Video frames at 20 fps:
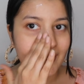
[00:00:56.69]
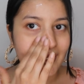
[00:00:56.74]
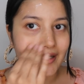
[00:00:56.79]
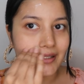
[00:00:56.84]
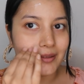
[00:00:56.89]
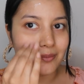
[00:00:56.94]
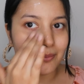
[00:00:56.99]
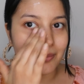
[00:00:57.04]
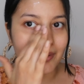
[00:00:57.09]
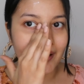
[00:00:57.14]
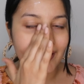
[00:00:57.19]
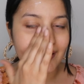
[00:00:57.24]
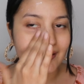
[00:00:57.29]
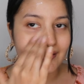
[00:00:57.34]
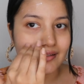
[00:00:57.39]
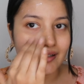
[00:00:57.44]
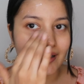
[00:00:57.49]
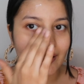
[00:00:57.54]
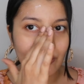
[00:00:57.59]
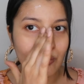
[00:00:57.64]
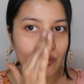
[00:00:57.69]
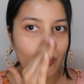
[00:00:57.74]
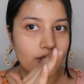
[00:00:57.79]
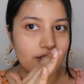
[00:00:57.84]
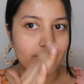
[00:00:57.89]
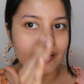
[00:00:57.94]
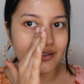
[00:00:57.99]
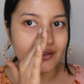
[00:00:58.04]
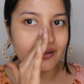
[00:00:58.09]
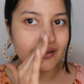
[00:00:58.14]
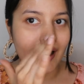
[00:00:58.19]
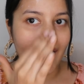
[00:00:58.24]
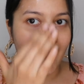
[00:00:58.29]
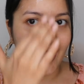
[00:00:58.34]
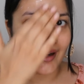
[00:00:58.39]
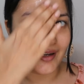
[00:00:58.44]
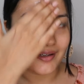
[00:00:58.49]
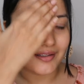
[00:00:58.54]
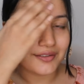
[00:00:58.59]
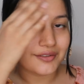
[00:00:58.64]
It blends like water
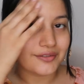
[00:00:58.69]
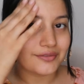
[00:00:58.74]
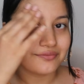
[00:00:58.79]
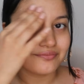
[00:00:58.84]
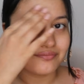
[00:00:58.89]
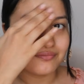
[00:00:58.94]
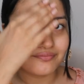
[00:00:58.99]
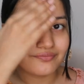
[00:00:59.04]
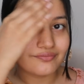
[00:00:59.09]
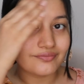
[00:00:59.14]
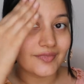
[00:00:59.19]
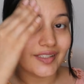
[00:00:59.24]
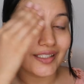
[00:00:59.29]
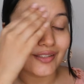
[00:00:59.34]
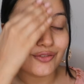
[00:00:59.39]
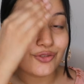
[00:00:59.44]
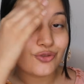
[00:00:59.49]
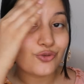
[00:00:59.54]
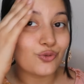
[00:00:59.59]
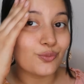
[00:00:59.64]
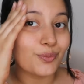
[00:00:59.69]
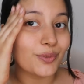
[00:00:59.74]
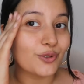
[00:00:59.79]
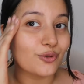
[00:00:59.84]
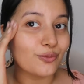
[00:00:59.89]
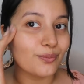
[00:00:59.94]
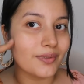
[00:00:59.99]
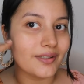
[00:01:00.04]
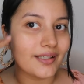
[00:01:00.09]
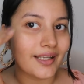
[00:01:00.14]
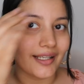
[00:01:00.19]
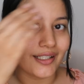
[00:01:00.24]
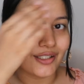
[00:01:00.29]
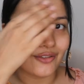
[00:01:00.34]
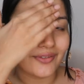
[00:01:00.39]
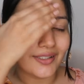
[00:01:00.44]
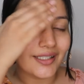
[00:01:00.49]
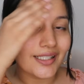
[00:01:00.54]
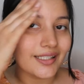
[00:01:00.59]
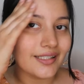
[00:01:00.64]
and it's super duper
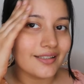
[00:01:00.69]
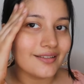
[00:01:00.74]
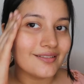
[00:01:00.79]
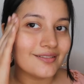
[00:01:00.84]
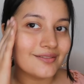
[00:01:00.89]
lightweight.